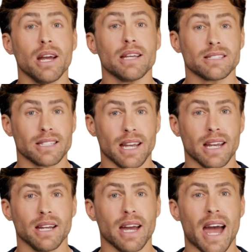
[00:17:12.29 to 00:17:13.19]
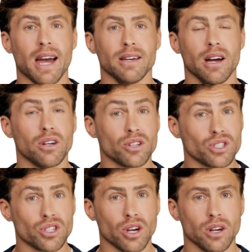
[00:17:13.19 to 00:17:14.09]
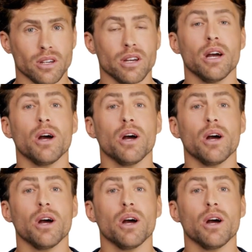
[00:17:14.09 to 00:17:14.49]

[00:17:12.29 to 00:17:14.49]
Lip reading: seen, and understood,